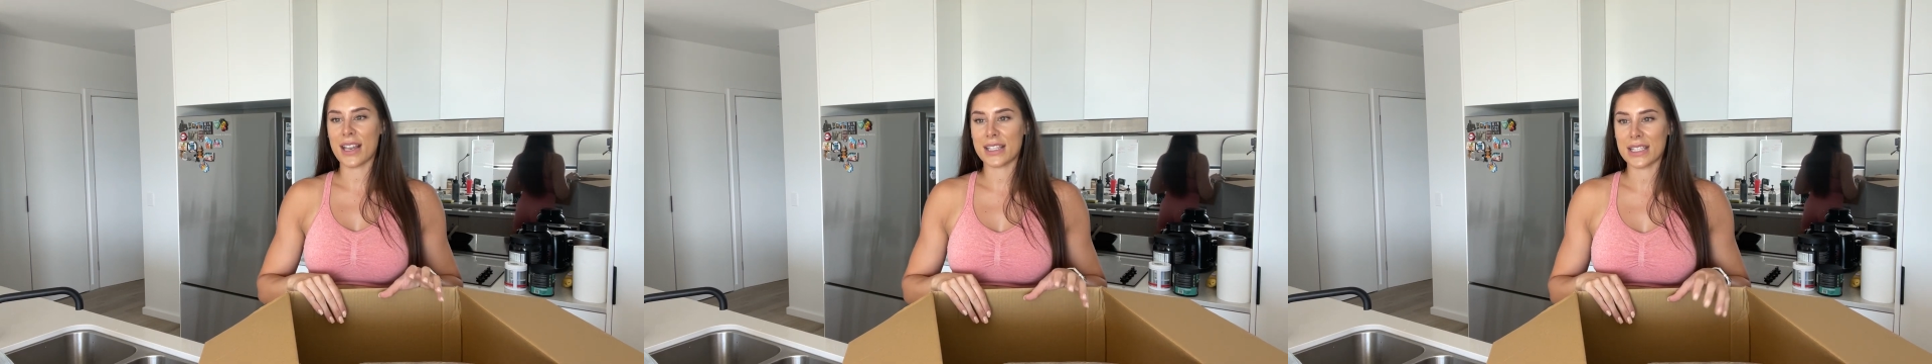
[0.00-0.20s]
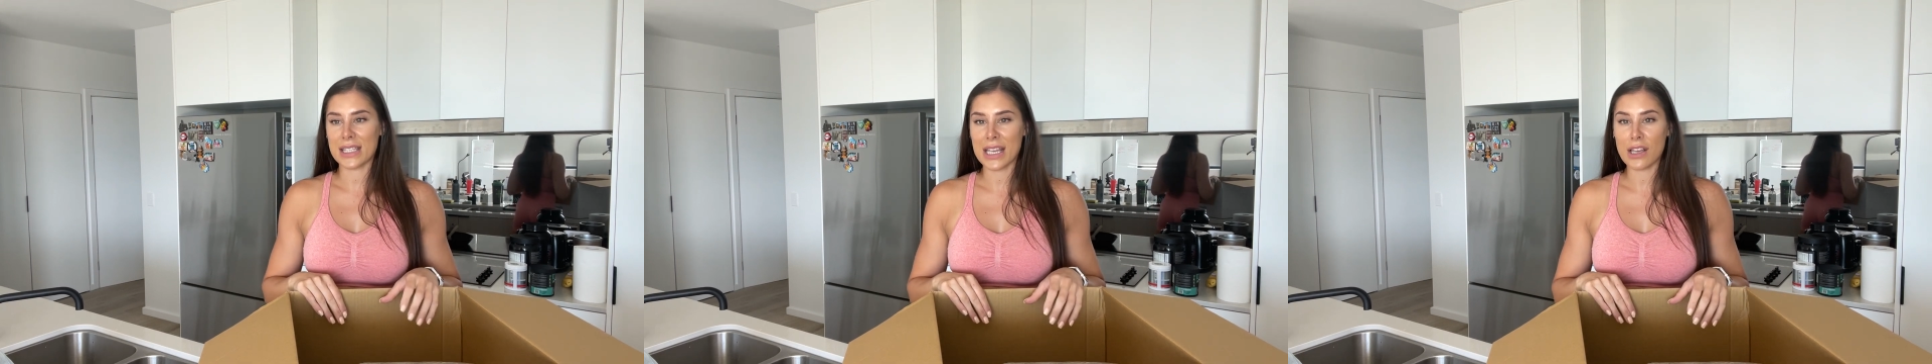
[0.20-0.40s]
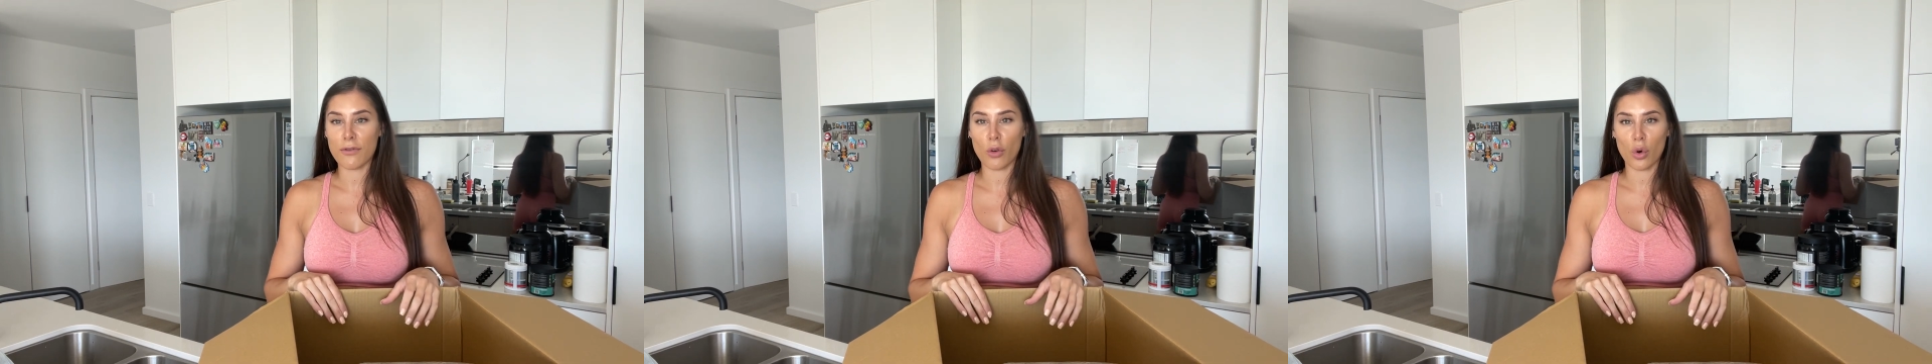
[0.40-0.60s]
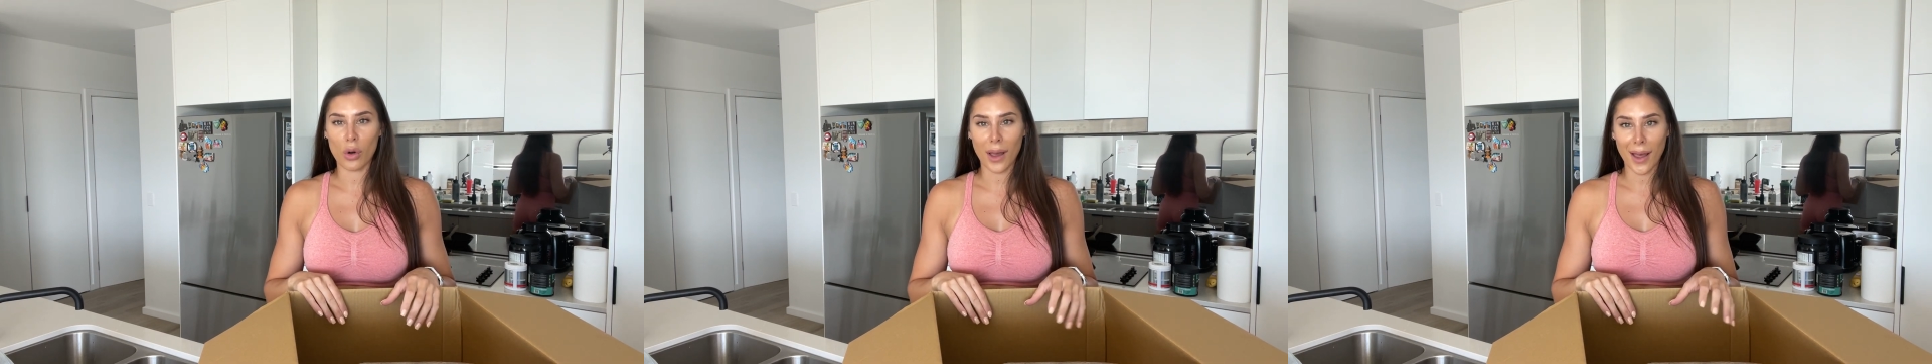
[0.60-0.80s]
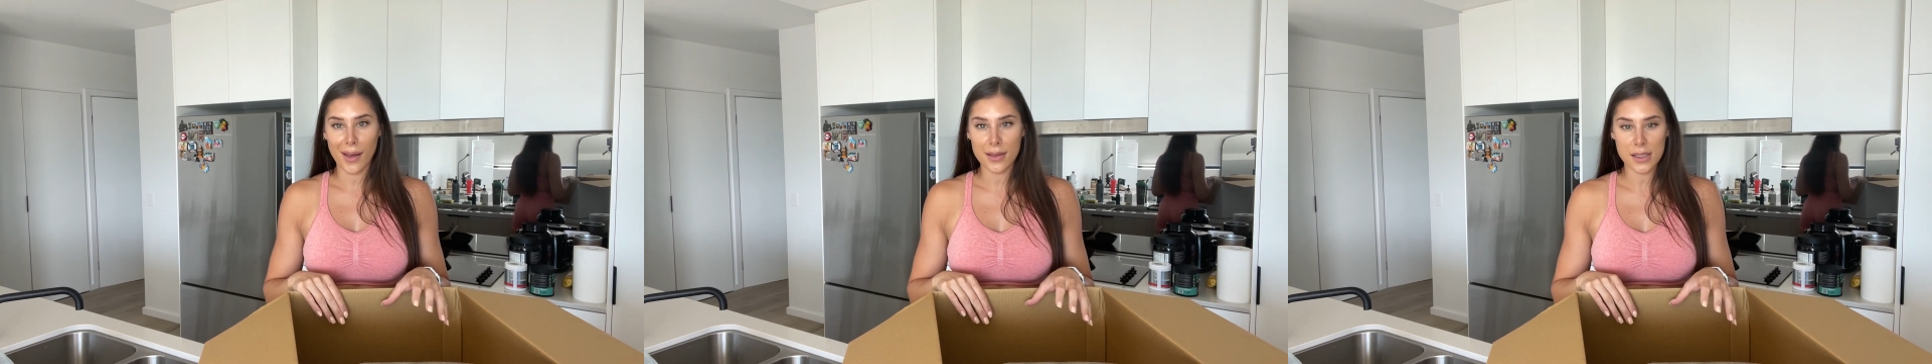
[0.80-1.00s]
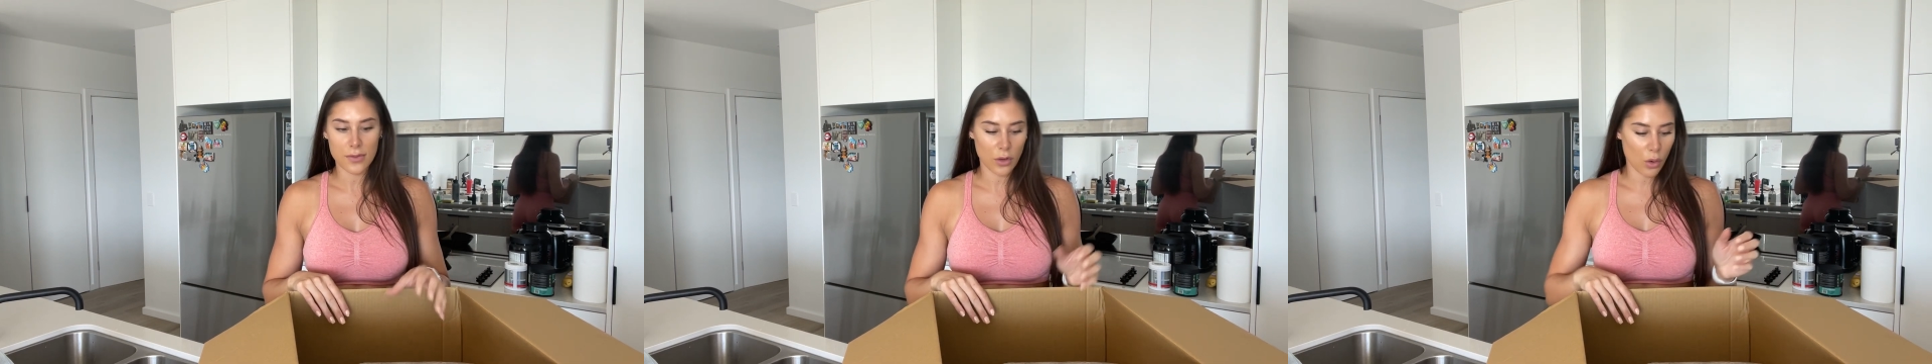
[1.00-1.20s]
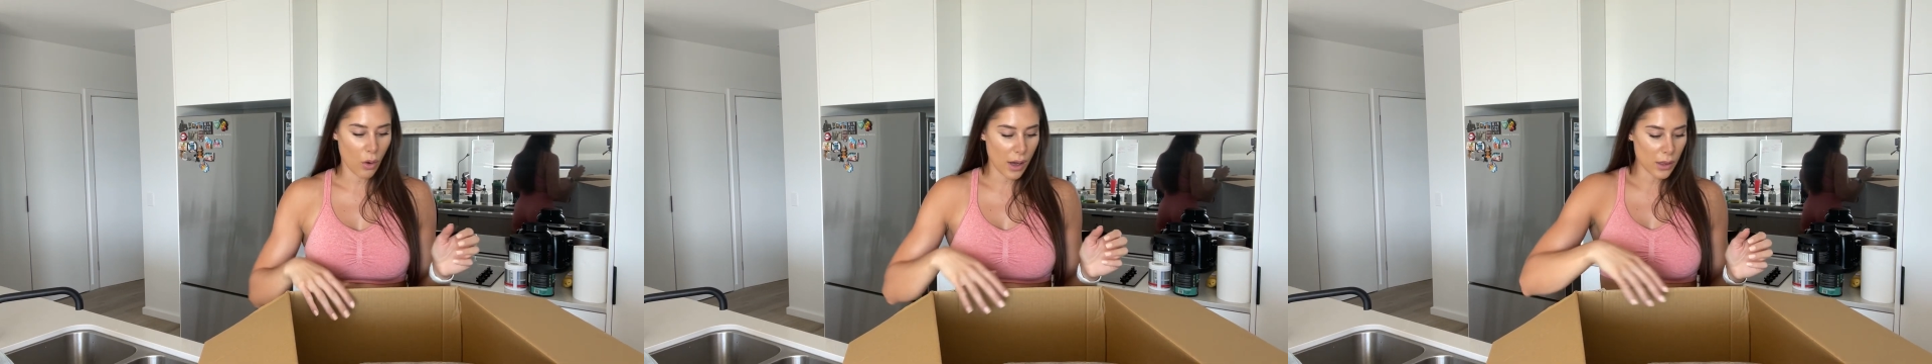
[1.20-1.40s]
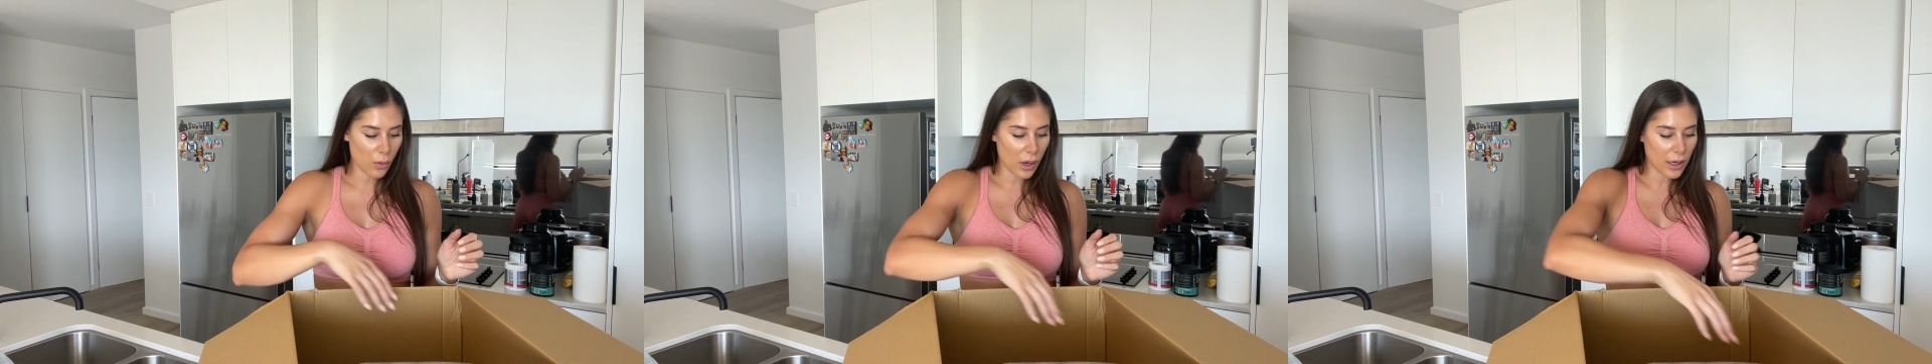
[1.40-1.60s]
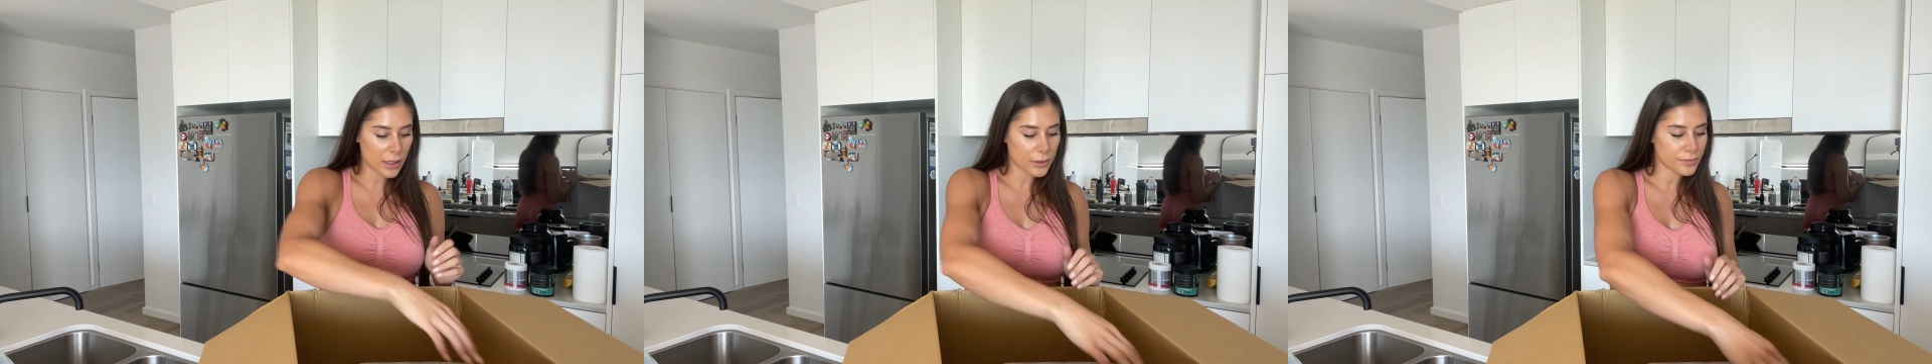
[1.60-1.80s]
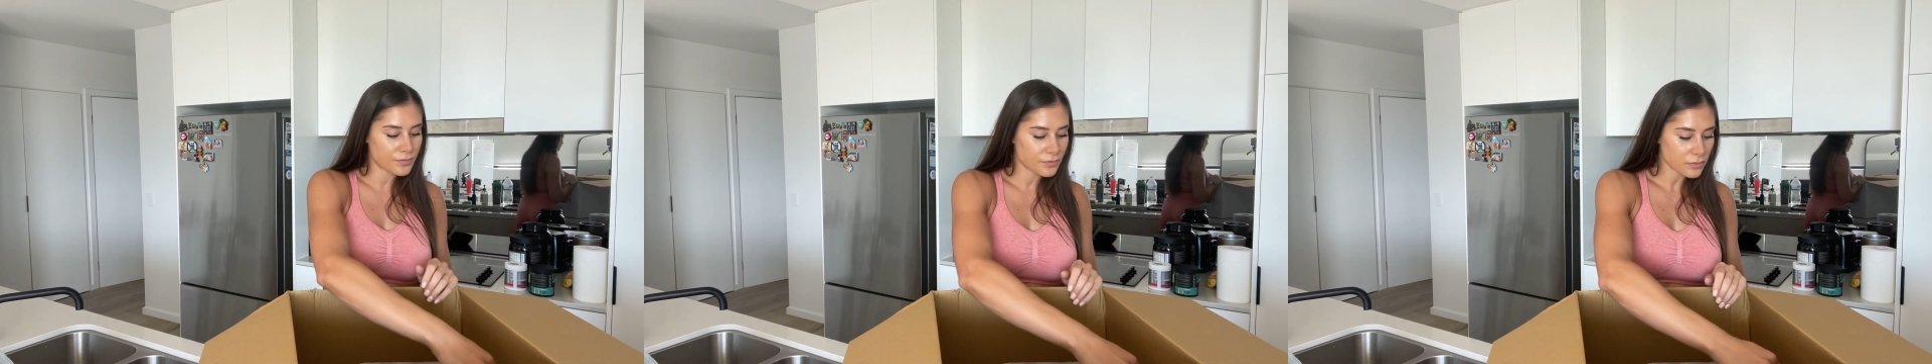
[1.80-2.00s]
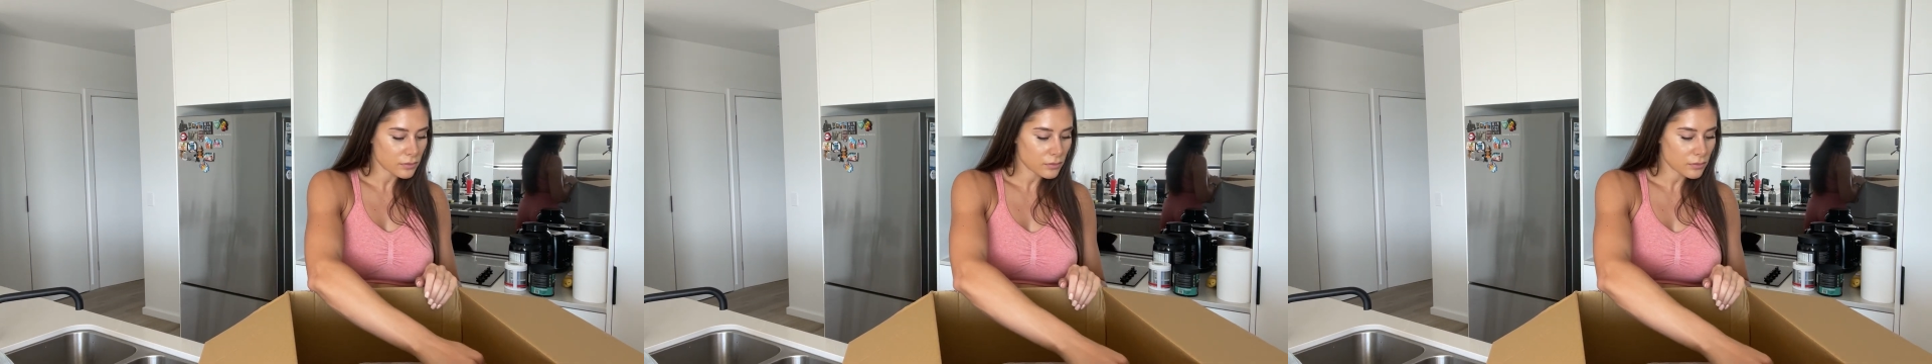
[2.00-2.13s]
C4 cans for quite a while.